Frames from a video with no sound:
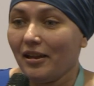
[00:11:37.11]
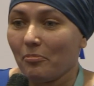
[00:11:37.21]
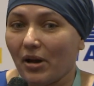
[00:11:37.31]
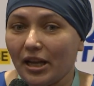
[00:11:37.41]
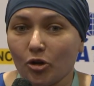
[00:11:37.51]

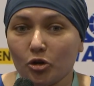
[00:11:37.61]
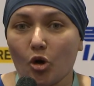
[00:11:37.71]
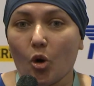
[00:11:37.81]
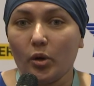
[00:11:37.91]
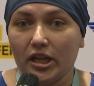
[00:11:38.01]
by not
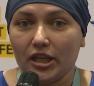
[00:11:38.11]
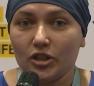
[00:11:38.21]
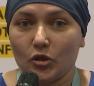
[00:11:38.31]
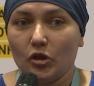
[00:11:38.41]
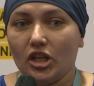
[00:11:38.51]
going
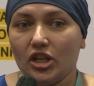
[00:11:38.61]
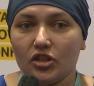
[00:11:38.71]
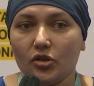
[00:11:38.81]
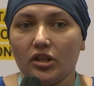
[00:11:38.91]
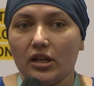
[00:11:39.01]
into the
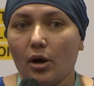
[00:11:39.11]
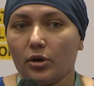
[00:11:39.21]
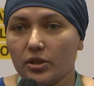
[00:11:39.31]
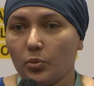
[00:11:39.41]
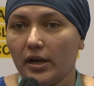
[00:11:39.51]
certain
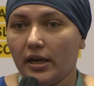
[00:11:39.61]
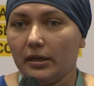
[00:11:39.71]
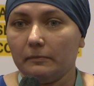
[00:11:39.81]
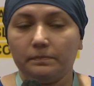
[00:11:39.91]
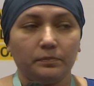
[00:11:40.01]
hours
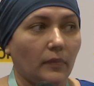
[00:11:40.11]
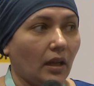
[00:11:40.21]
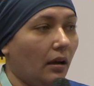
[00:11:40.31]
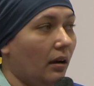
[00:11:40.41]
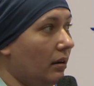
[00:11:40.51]
where
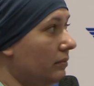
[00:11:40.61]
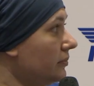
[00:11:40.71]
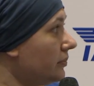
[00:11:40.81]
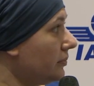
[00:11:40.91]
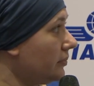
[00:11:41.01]

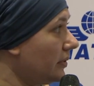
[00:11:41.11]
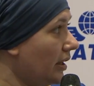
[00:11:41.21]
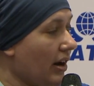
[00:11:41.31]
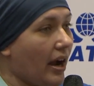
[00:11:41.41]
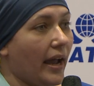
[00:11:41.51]

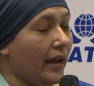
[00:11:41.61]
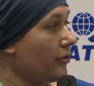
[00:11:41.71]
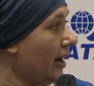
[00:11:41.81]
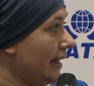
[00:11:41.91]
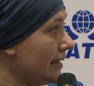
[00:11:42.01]
there are higher
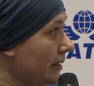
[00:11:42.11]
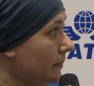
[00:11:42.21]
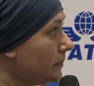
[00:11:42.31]
rates.